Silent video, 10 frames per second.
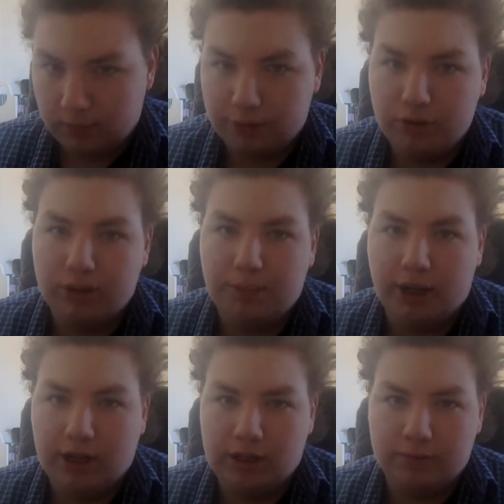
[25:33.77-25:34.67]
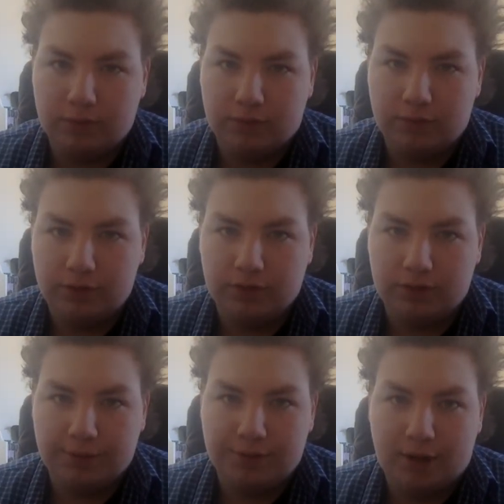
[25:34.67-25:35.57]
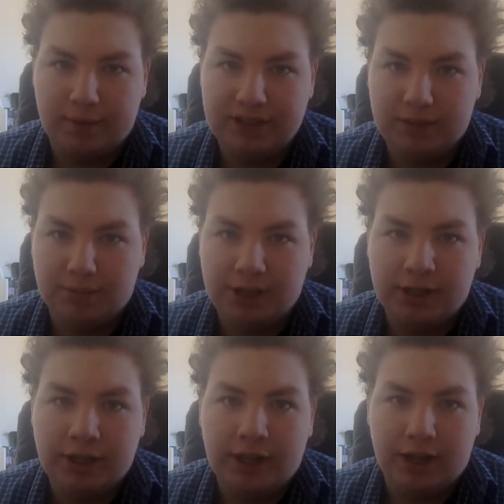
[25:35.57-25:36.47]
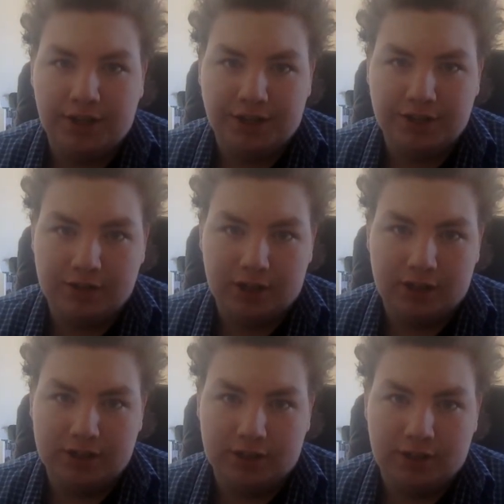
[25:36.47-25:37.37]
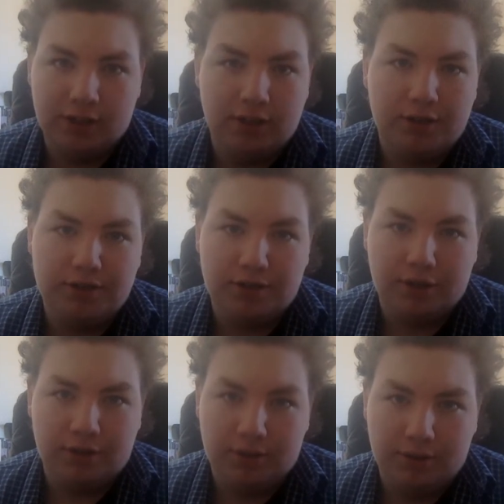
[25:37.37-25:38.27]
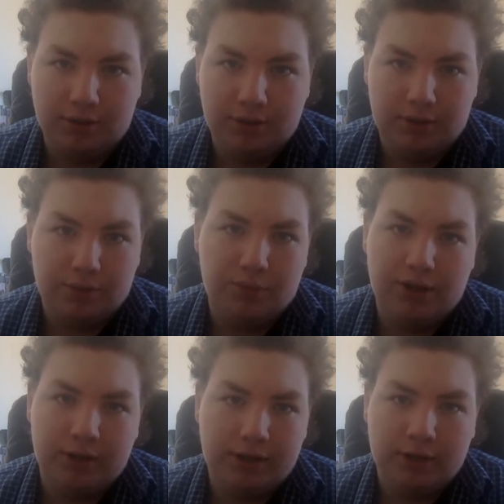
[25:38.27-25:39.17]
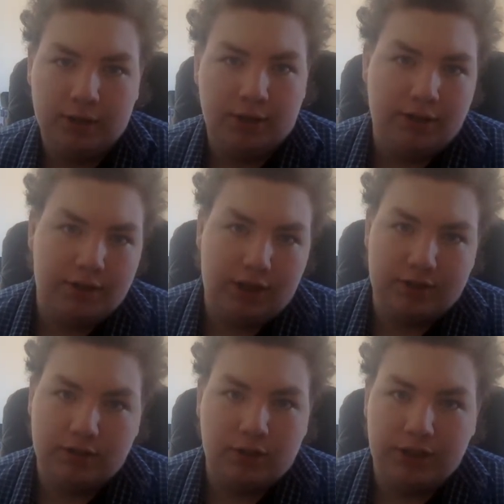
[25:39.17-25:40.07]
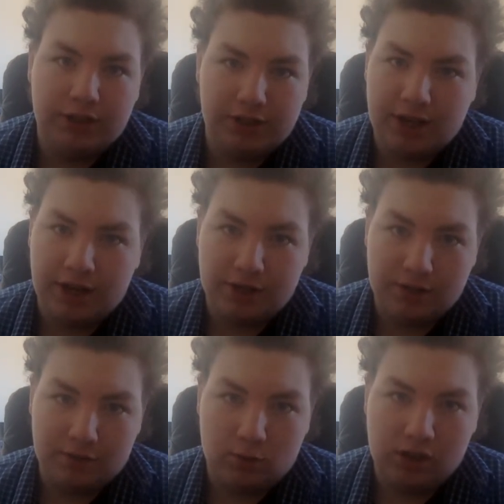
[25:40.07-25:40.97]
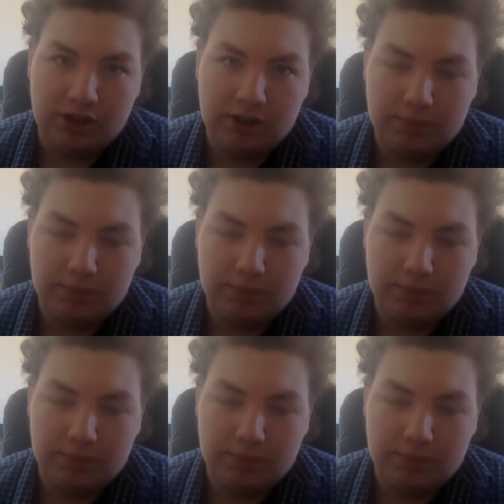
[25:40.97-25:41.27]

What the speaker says: PewDiePie has more views and subscribers than me, and he's a Nazi. So, really, it's not an indication of quality.